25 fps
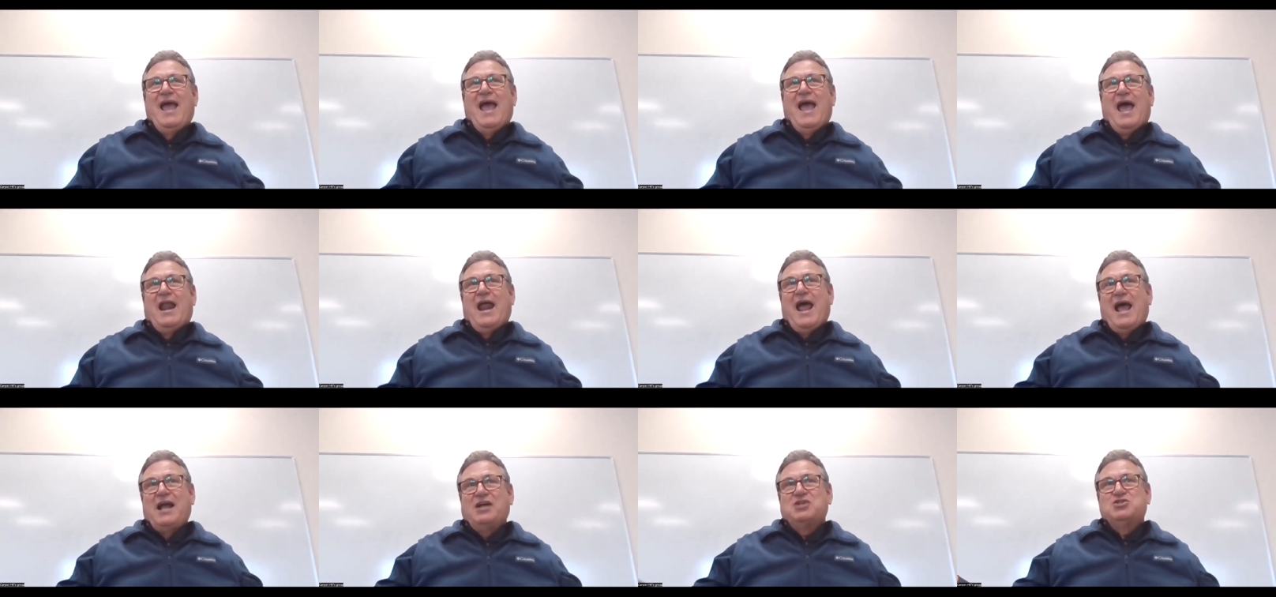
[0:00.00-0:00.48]

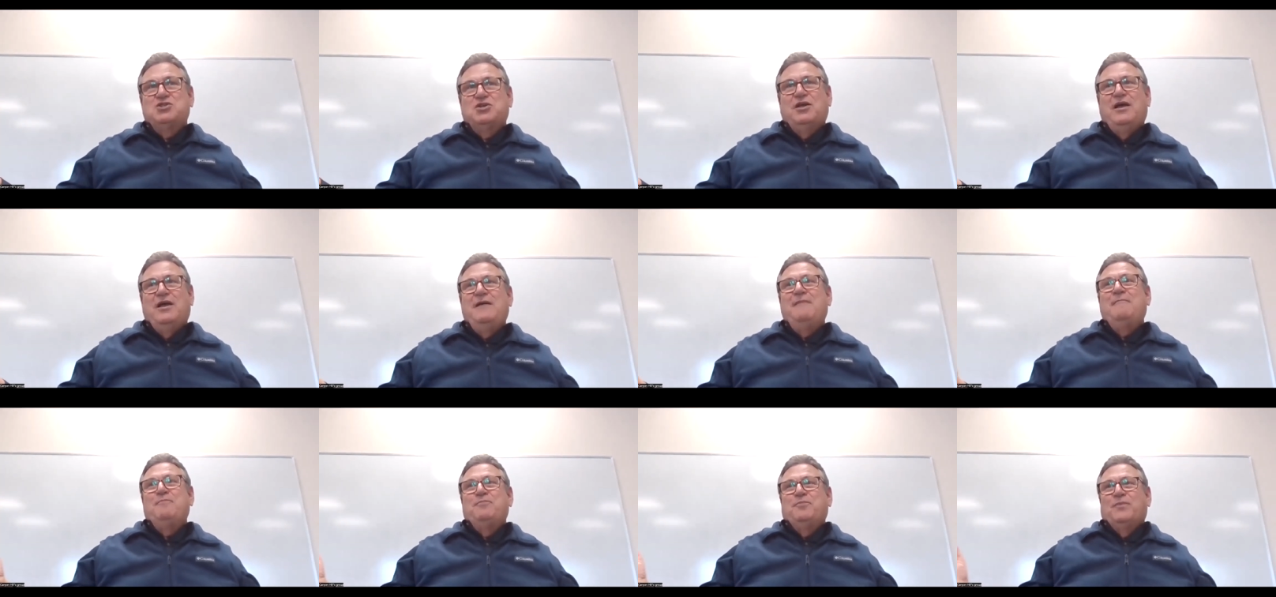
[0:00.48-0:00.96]
And
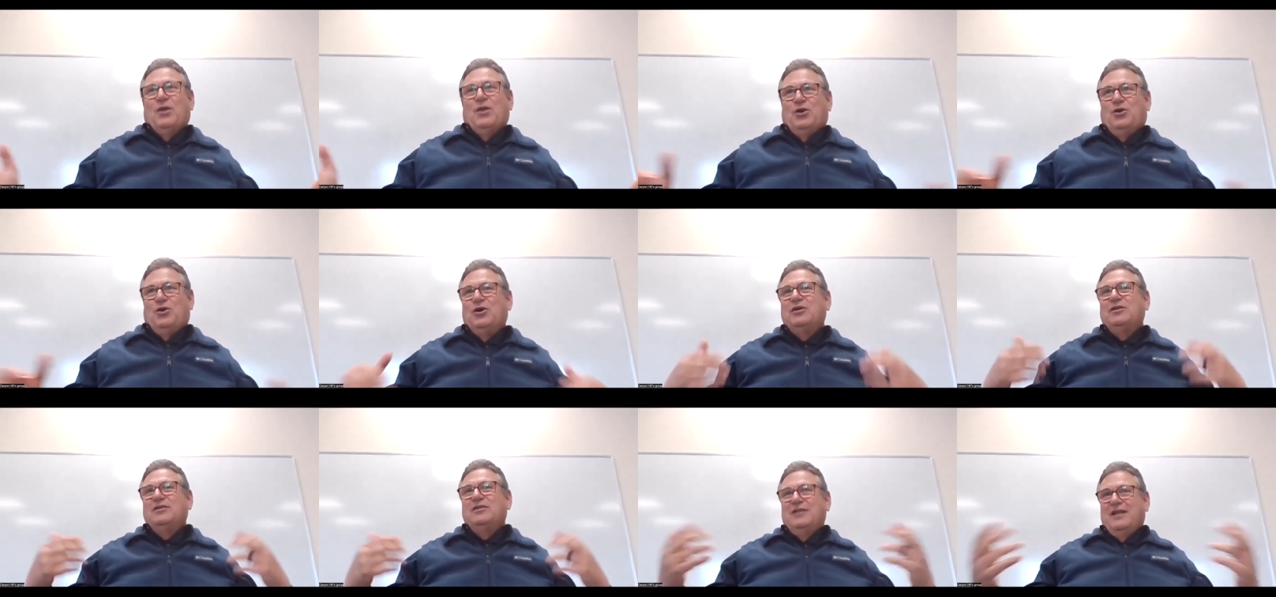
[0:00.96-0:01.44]
actually,
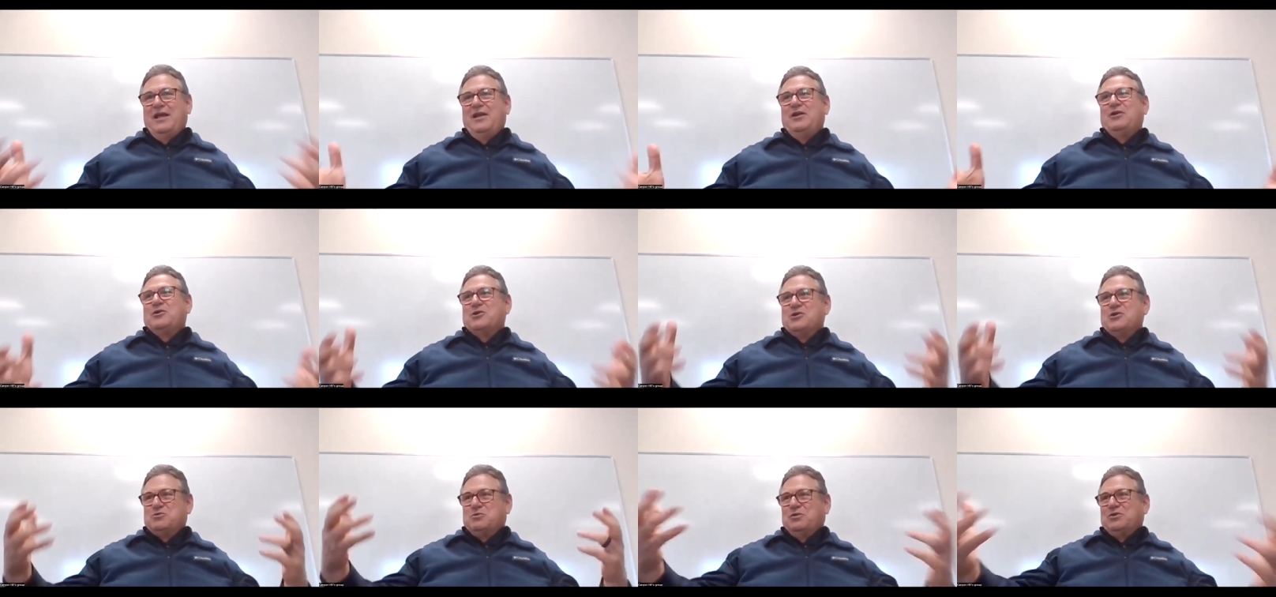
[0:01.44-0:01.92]
good
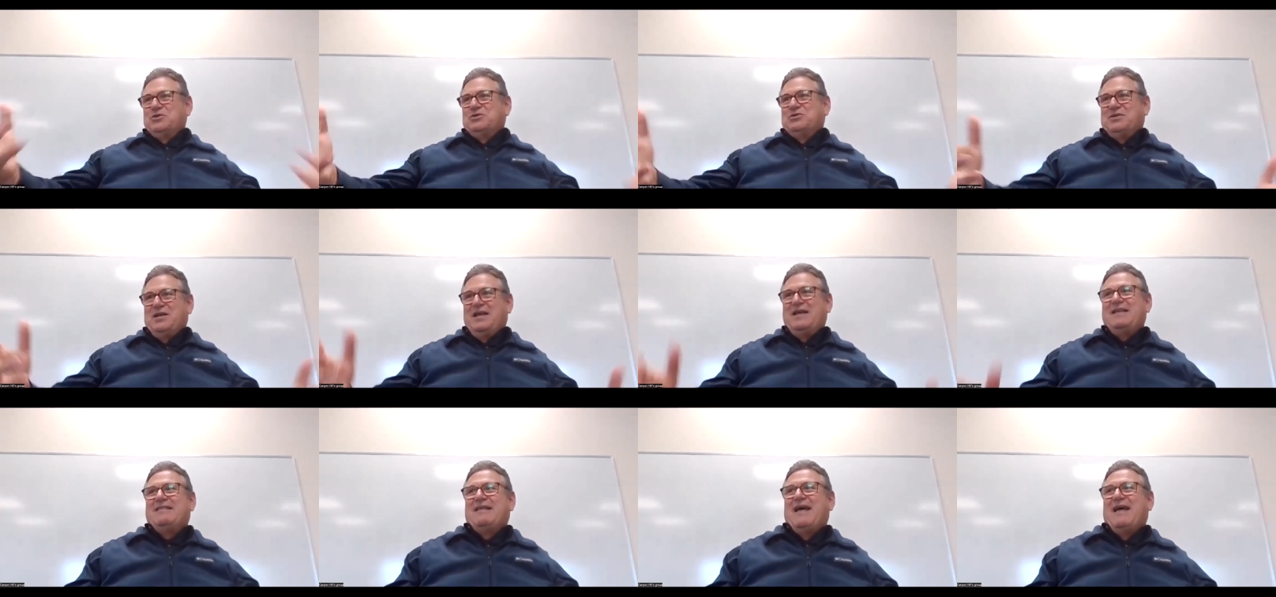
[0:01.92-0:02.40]
leaders will
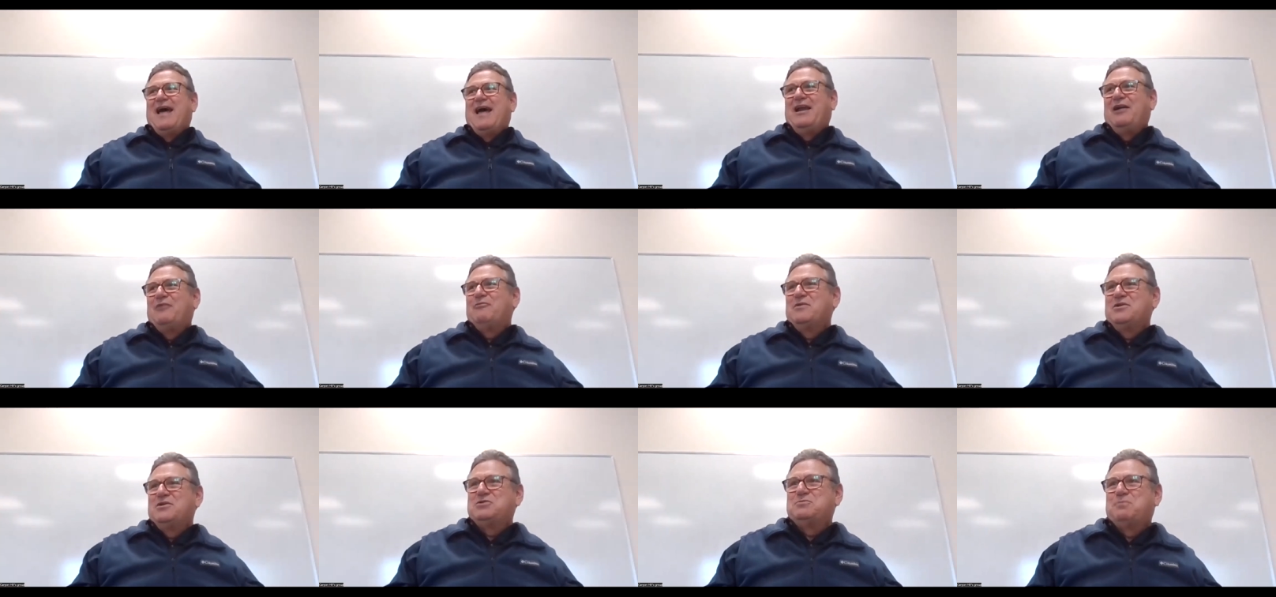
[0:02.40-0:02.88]
see that
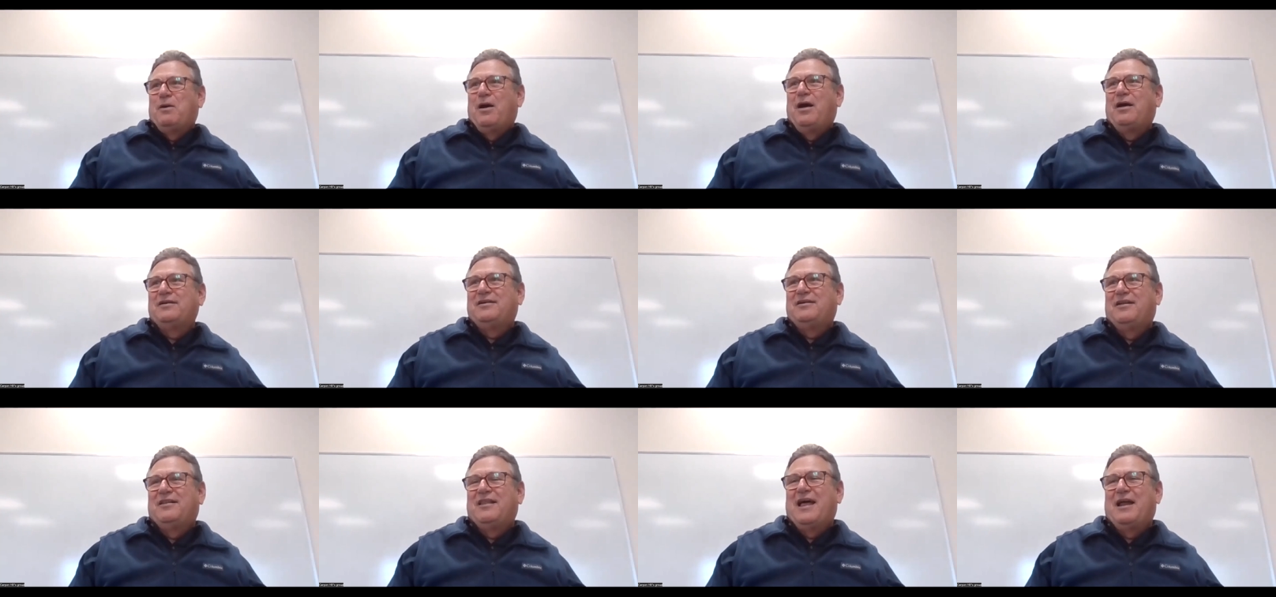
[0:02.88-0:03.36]
and
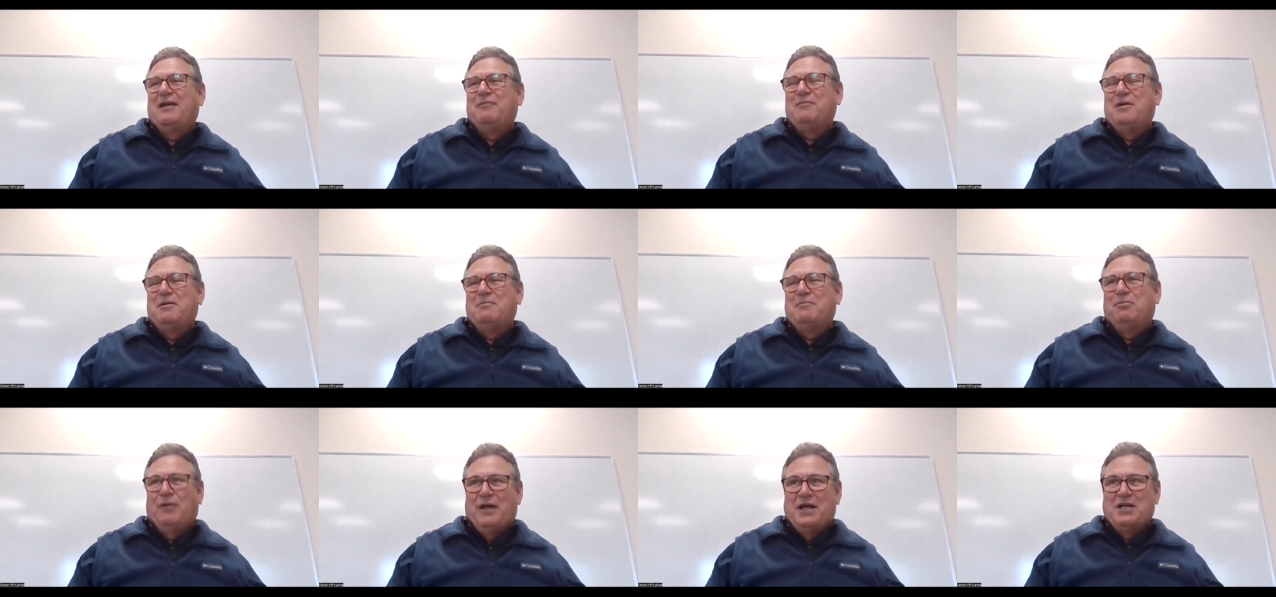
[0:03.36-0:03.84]
respond to that and
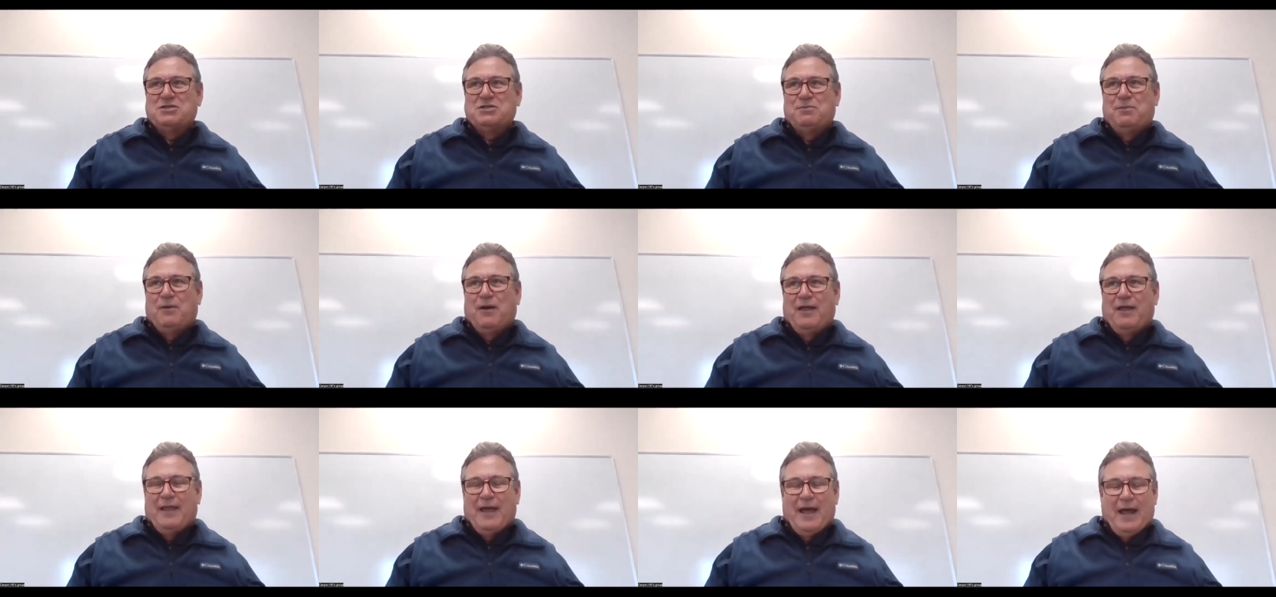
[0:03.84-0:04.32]
be blessed
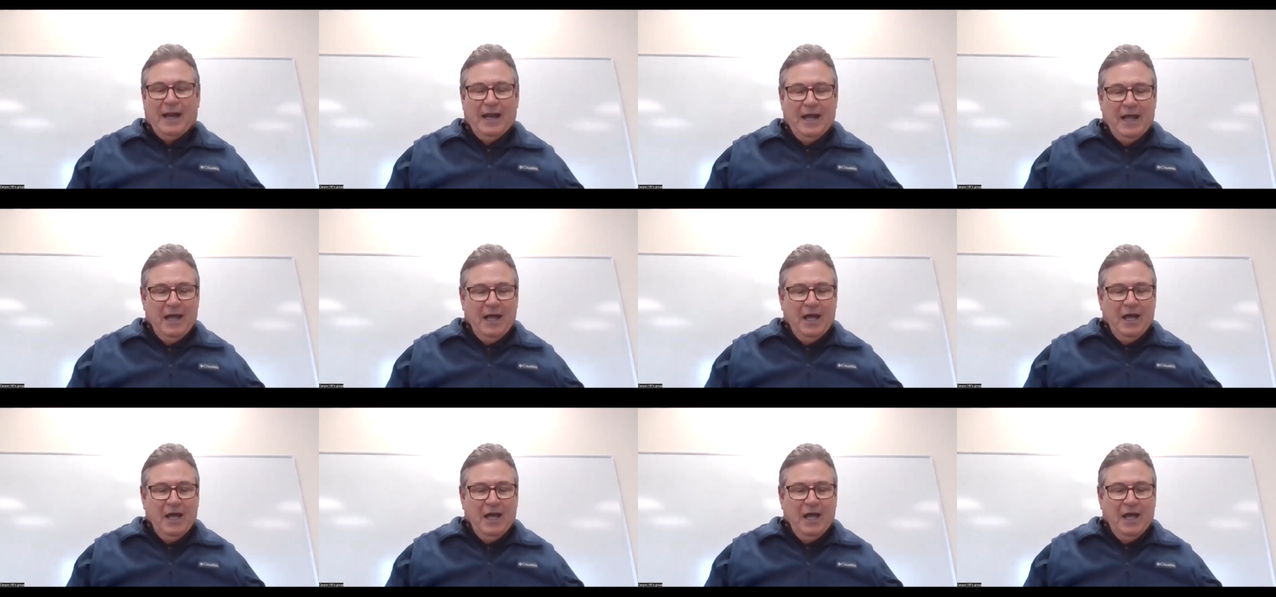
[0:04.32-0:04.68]
by that.